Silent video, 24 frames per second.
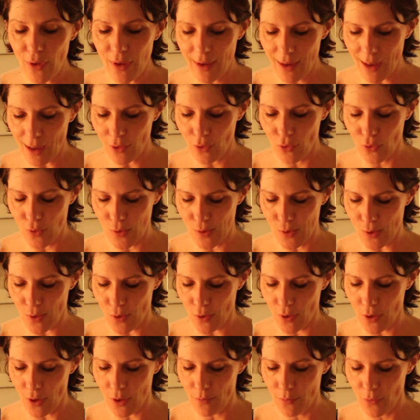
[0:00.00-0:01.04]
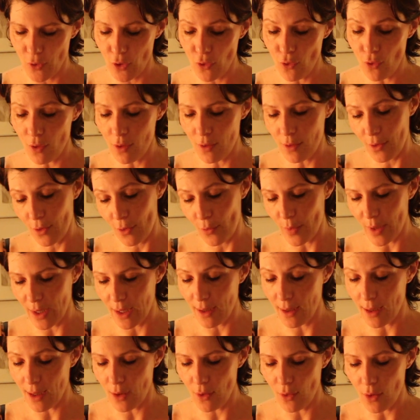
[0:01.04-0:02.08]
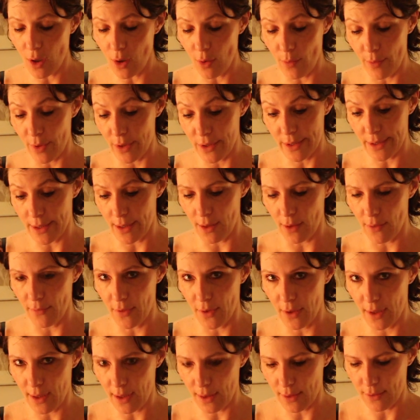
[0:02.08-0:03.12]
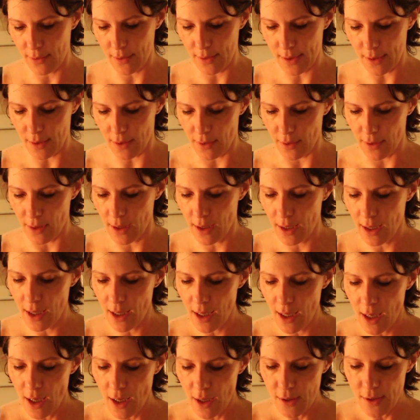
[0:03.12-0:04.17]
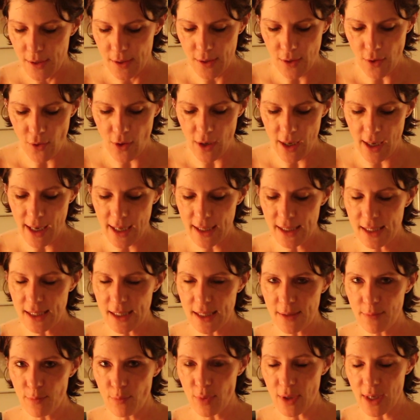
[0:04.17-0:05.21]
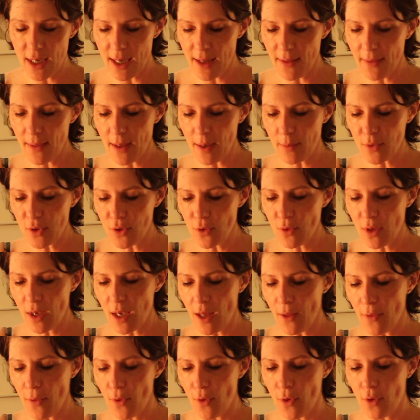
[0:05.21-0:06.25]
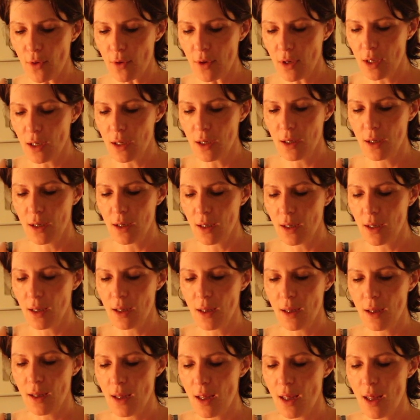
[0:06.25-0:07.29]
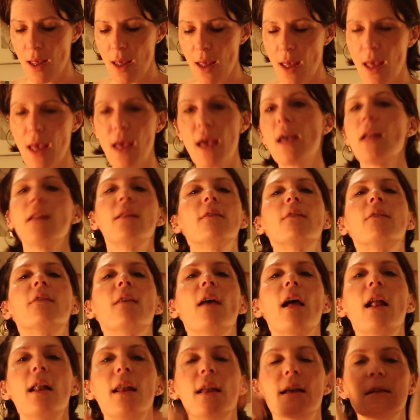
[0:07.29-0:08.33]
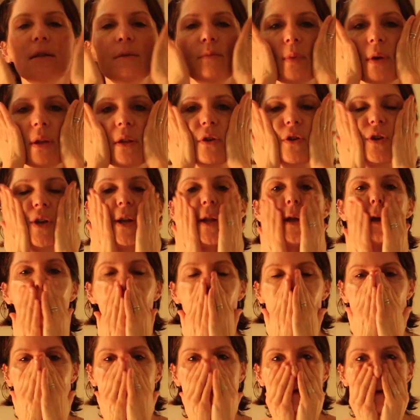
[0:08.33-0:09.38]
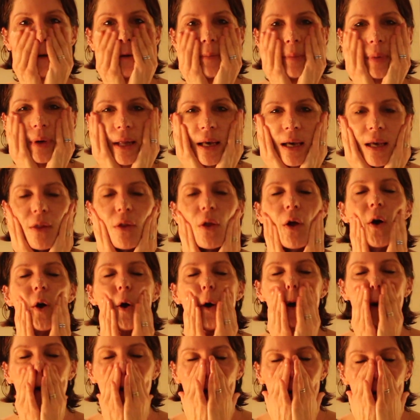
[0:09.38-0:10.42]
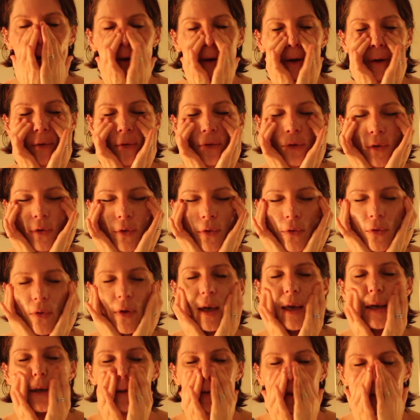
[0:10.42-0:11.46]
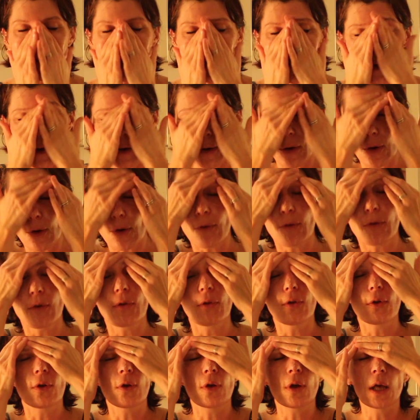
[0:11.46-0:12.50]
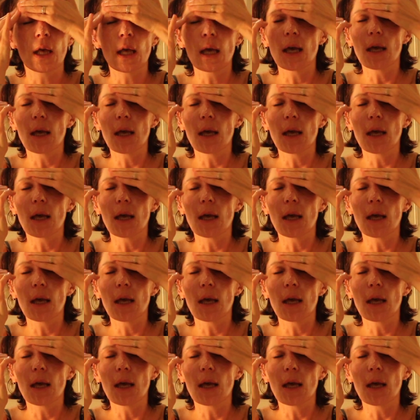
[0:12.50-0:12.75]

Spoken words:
the cactus oil. You all know by now how much I love the cactus oil. So let's blend them together and let's be generous. Apply it all over the face, all over the